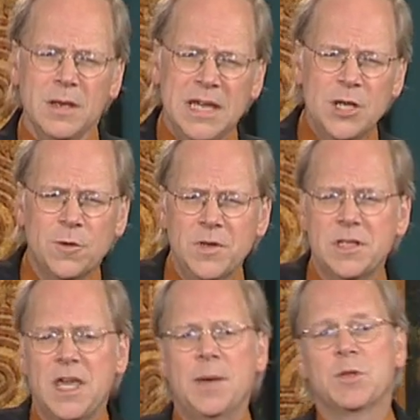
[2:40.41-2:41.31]
Each of
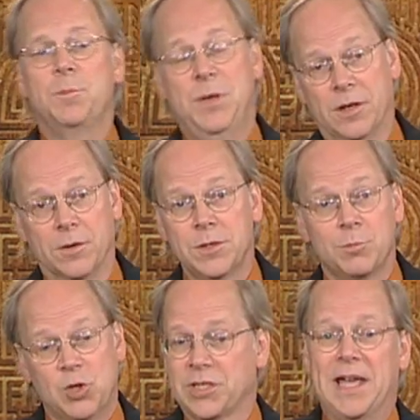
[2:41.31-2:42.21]
these games appears,
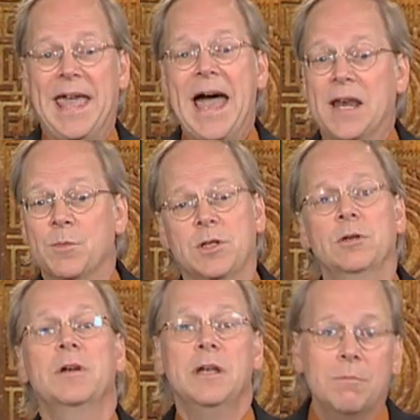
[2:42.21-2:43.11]
just like atoms
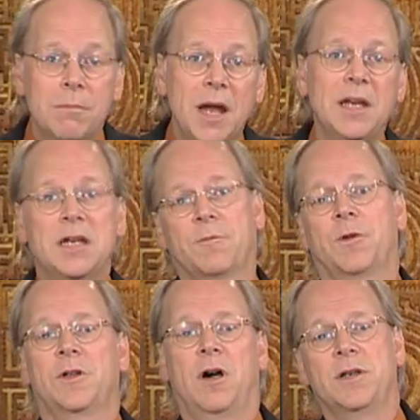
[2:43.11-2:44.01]
do, in many
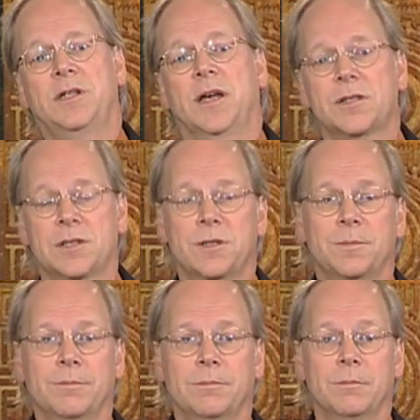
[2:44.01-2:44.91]
different contexts.
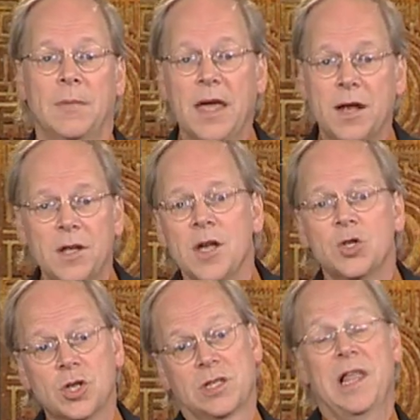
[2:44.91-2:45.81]
And
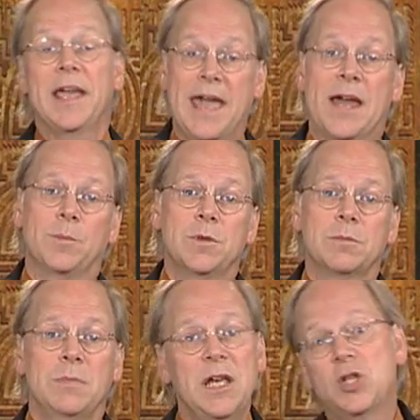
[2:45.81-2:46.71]
just like atoms,
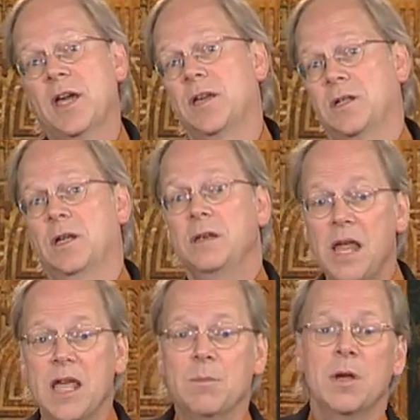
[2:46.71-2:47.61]
each has a
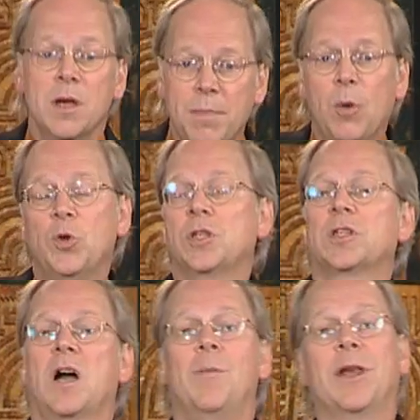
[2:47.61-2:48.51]
name by which it's
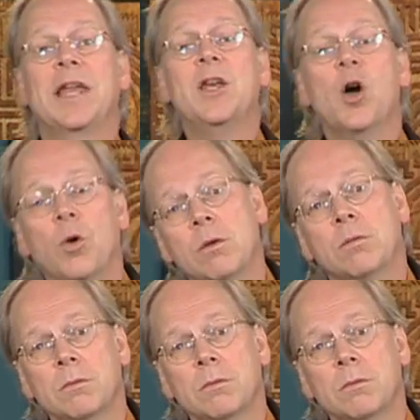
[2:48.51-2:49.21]
commonly known.